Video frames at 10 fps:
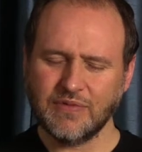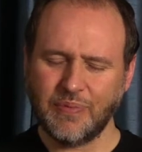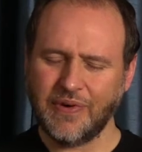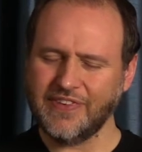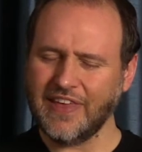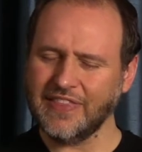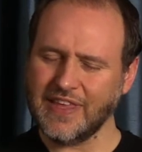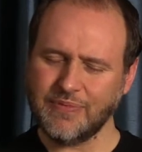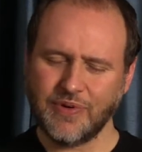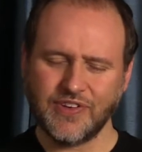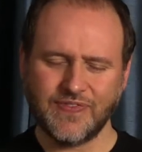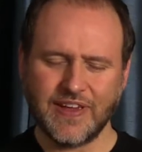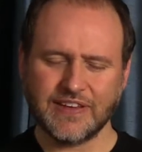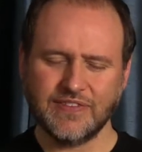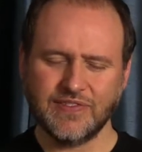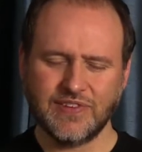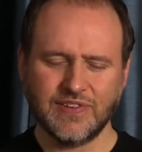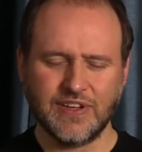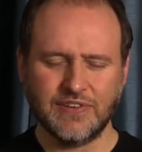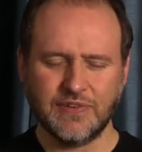will present their perspective to
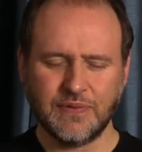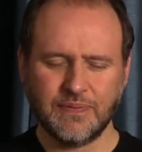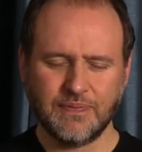you.